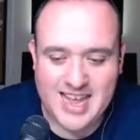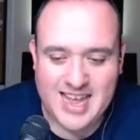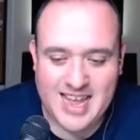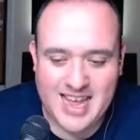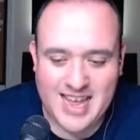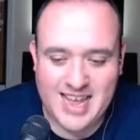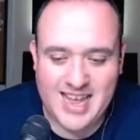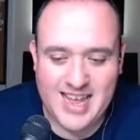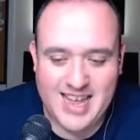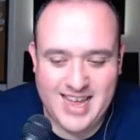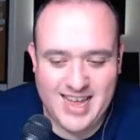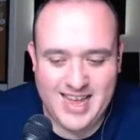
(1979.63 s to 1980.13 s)

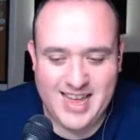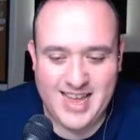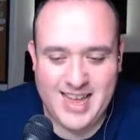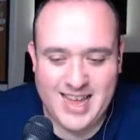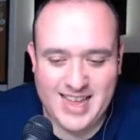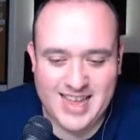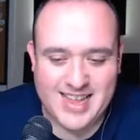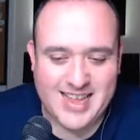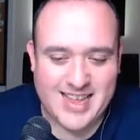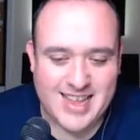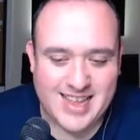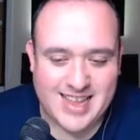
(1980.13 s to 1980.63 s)
oh yeah.
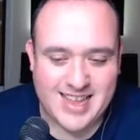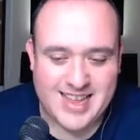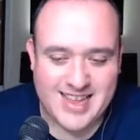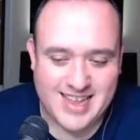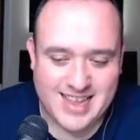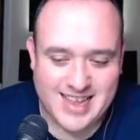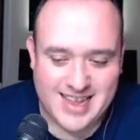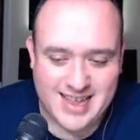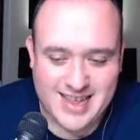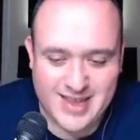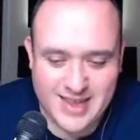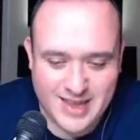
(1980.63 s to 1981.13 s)
Nah,
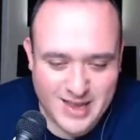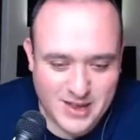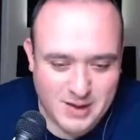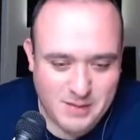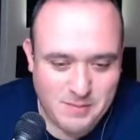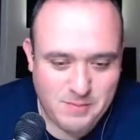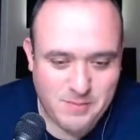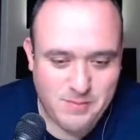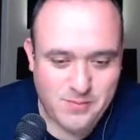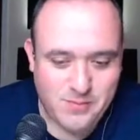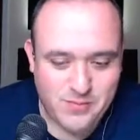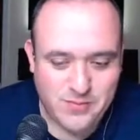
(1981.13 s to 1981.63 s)
nah. And
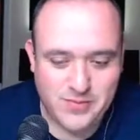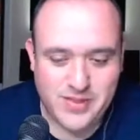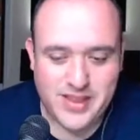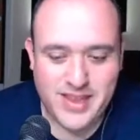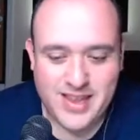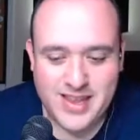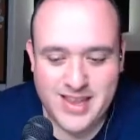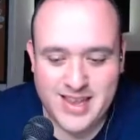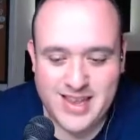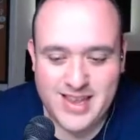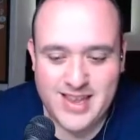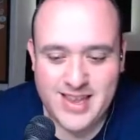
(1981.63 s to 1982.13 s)
you know,
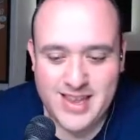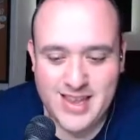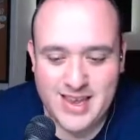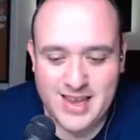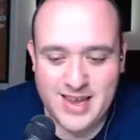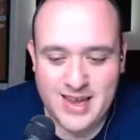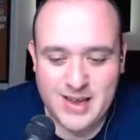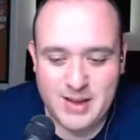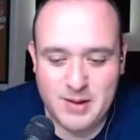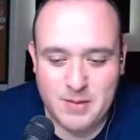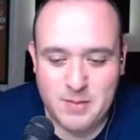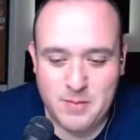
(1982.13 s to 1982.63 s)
I'm I'm
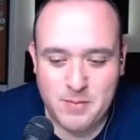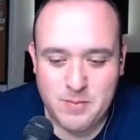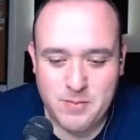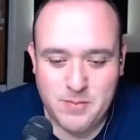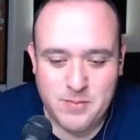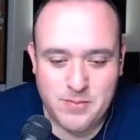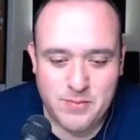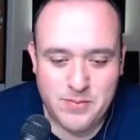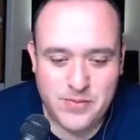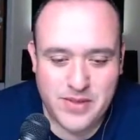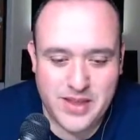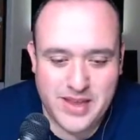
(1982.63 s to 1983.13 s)
from
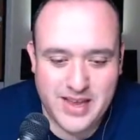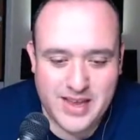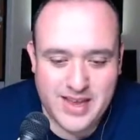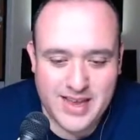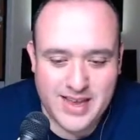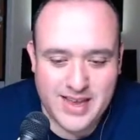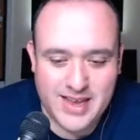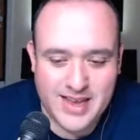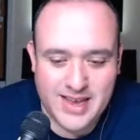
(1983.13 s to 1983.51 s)
Georgia, so